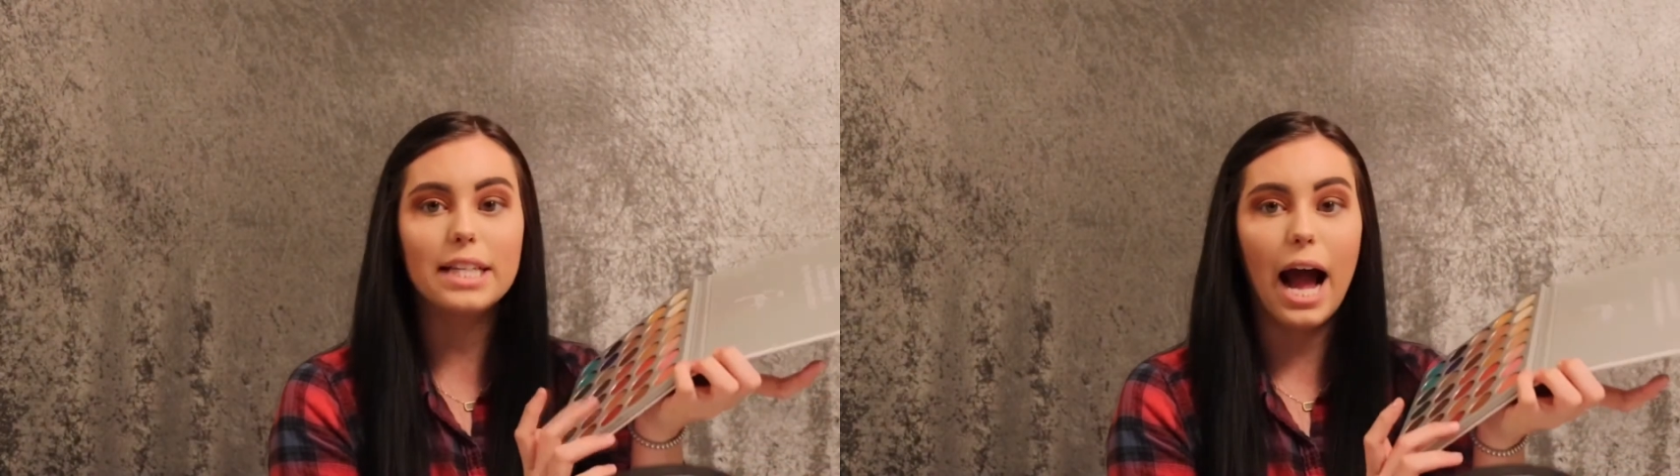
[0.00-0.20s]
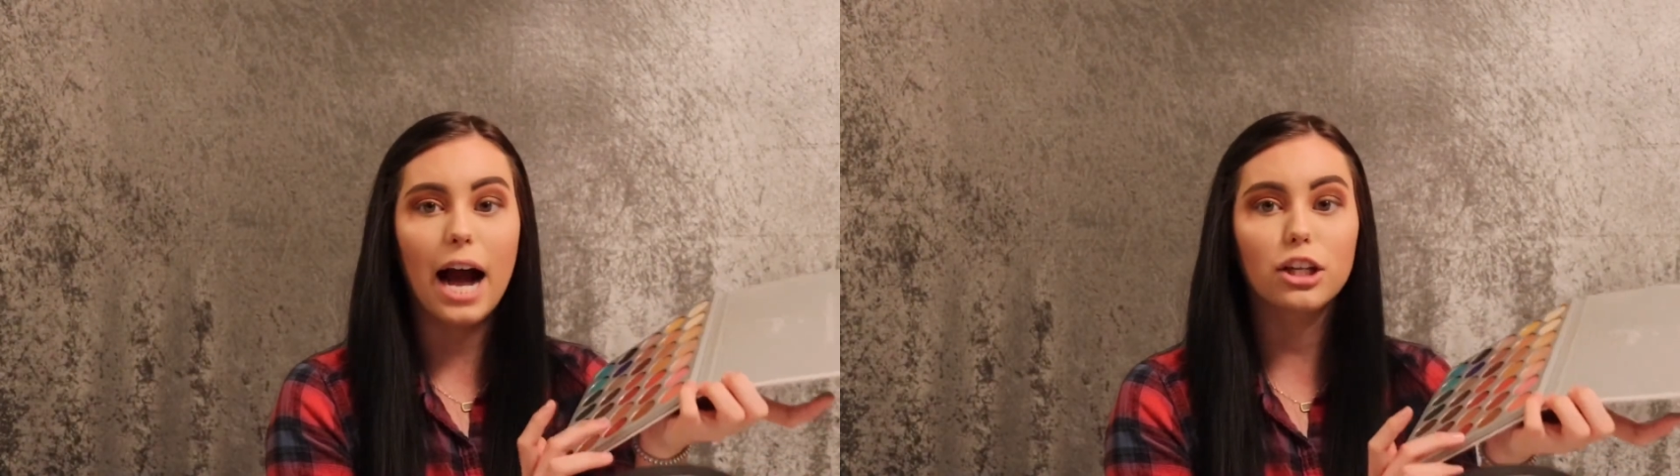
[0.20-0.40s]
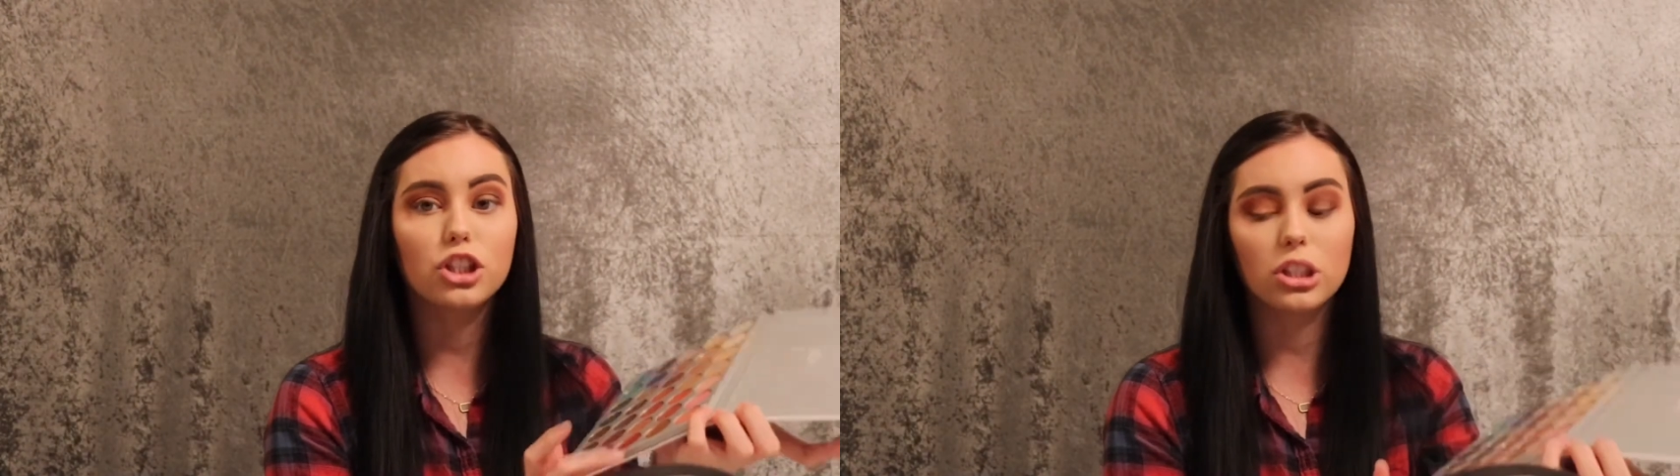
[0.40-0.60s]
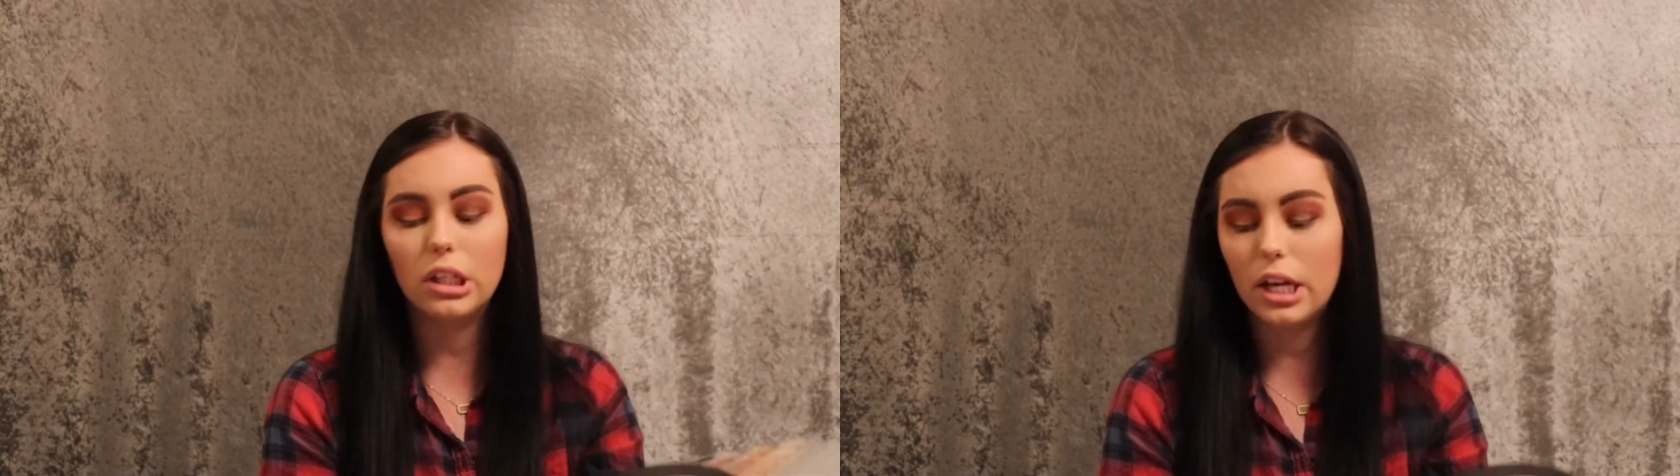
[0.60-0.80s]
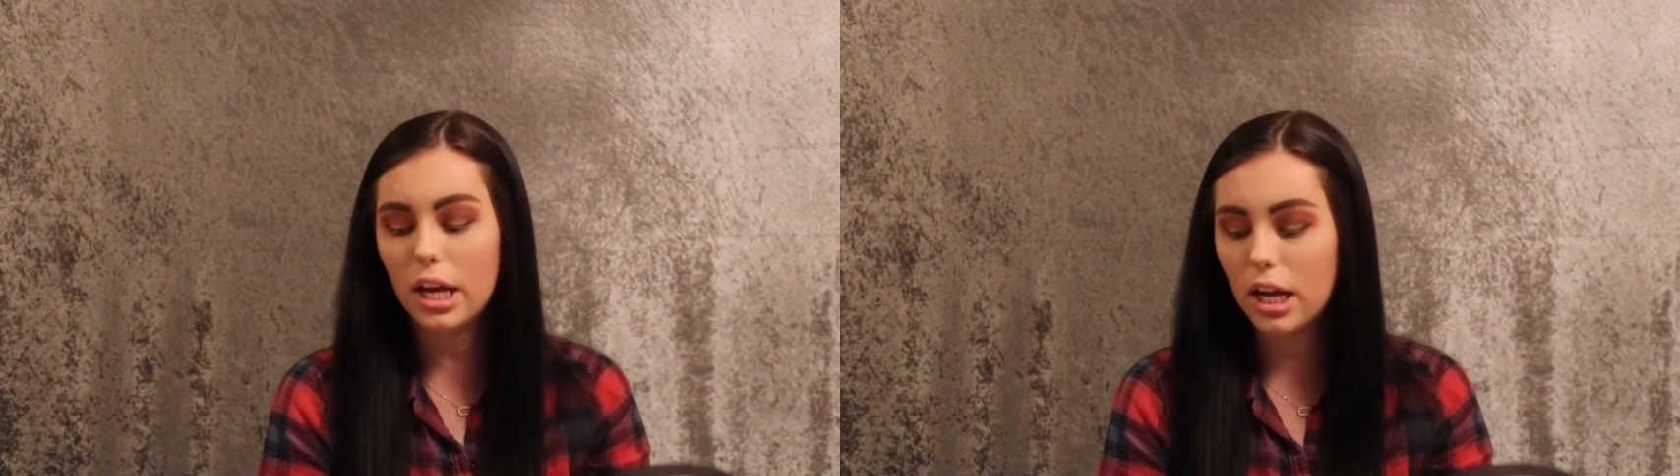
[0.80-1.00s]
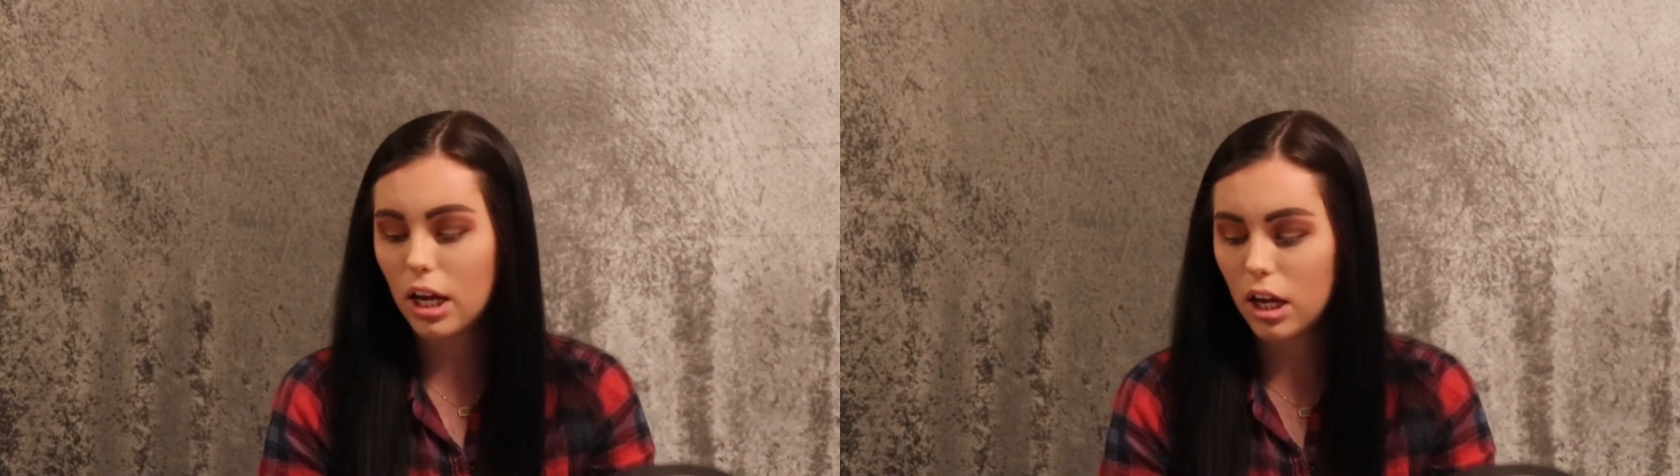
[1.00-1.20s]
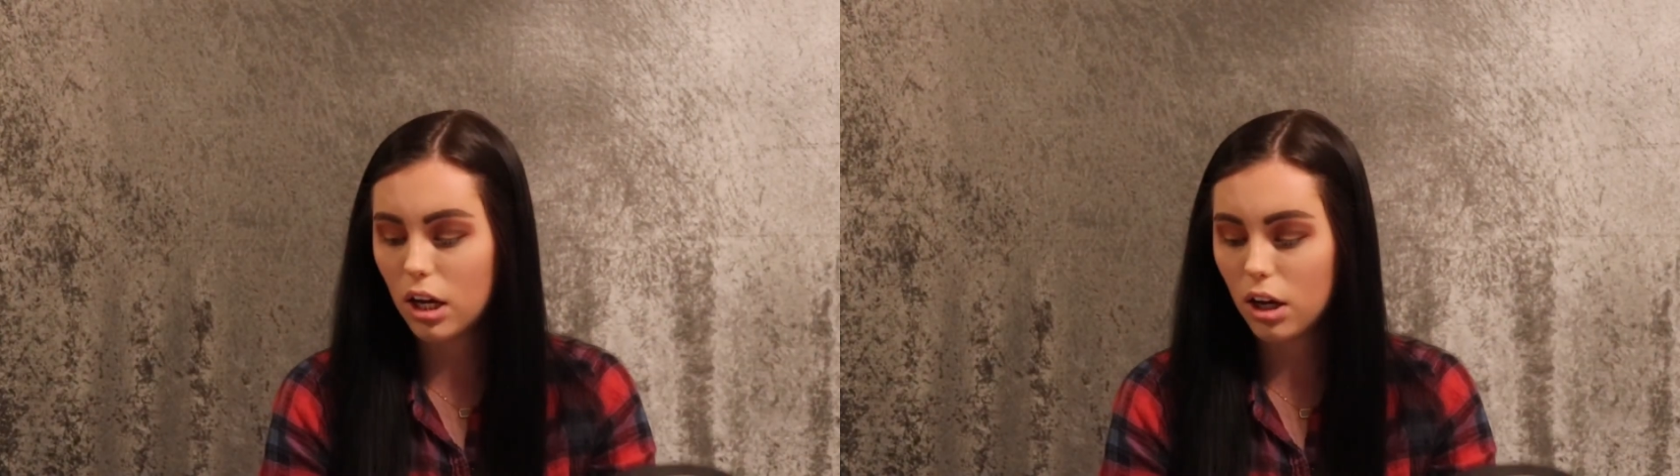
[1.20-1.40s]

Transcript: actually